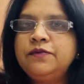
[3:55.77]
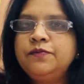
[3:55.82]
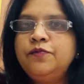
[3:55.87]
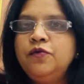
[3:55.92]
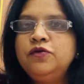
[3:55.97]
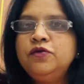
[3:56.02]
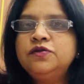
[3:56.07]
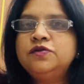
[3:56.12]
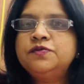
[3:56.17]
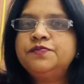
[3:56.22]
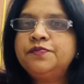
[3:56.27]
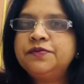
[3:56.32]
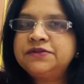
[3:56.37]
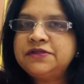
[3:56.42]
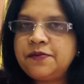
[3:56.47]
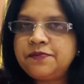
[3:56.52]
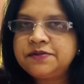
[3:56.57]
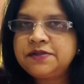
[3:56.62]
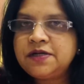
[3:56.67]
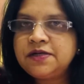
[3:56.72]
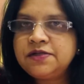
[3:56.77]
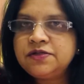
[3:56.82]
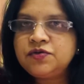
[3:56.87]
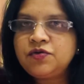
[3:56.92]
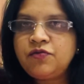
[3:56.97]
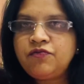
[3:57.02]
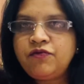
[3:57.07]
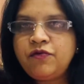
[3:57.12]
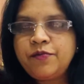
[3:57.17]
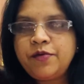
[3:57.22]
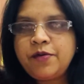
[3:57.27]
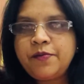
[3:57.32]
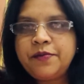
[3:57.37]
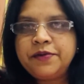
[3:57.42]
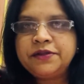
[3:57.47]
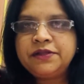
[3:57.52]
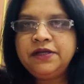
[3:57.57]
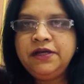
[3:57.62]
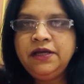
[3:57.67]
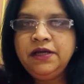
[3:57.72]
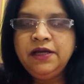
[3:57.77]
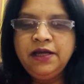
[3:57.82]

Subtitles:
book's substance of homeopathy,